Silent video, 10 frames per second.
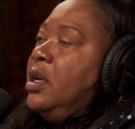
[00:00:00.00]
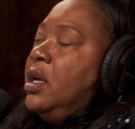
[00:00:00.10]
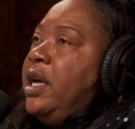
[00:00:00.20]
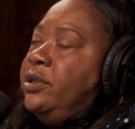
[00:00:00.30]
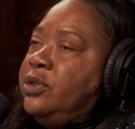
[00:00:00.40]

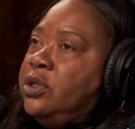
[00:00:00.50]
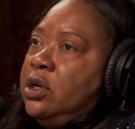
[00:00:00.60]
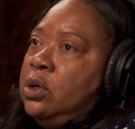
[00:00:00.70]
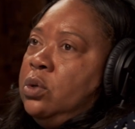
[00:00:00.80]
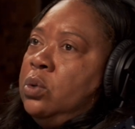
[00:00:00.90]
And
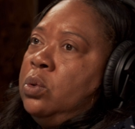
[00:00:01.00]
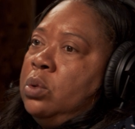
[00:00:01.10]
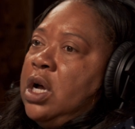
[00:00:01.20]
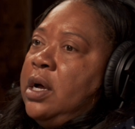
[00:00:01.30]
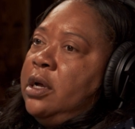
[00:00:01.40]
so
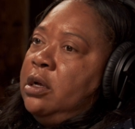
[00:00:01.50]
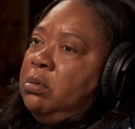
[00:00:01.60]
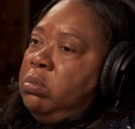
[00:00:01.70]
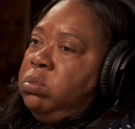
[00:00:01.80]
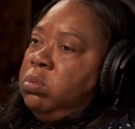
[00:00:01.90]

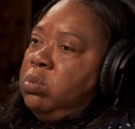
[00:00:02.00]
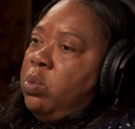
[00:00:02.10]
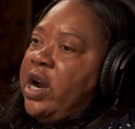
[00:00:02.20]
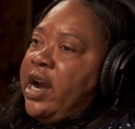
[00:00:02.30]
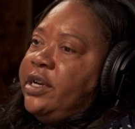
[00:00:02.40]

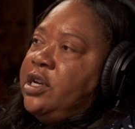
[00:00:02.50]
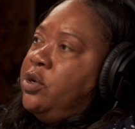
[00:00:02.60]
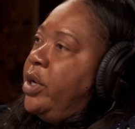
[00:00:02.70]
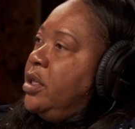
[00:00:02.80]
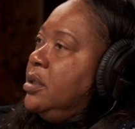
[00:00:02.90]
when I
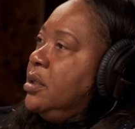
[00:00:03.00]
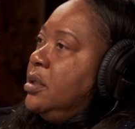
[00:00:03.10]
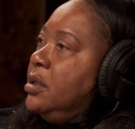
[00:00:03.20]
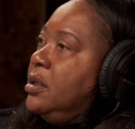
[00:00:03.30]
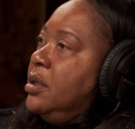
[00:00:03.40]
knew it,
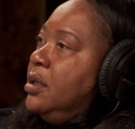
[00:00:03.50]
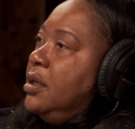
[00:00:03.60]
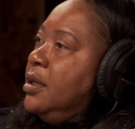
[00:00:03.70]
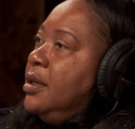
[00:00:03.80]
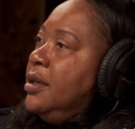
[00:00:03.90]

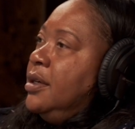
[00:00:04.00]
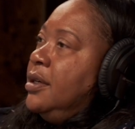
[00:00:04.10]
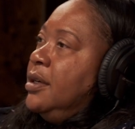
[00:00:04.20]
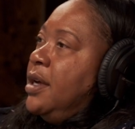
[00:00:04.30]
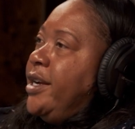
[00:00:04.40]

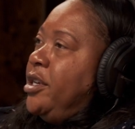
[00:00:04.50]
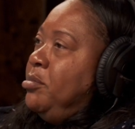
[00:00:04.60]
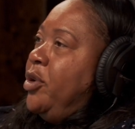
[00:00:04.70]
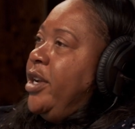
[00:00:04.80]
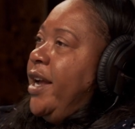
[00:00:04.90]
I
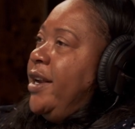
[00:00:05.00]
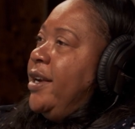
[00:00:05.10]
communicated